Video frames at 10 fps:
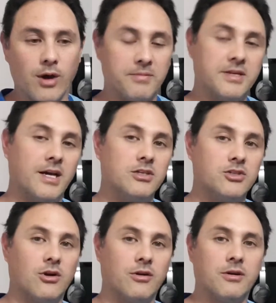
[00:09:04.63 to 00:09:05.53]

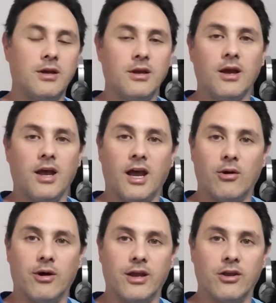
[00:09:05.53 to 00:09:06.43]
updates on how
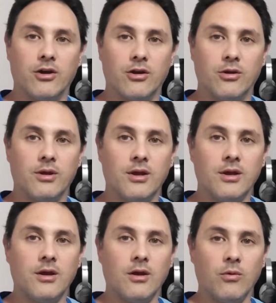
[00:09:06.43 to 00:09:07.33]
I go
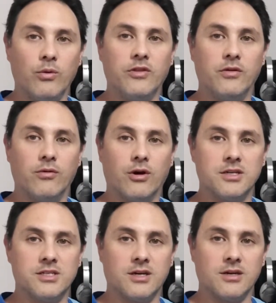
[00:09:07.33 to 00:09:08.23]
with the
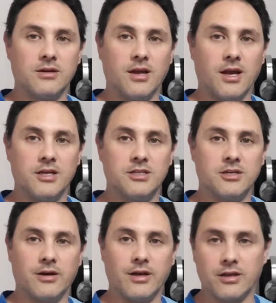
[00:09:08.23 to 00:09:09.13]
riser as
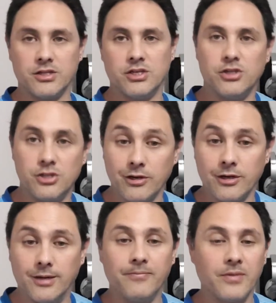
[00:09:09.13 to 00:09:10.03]
I continue shooting
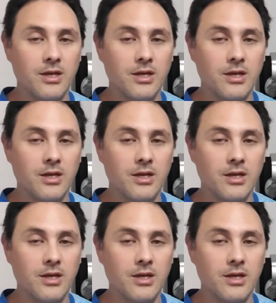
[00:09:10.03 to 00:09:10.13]
it.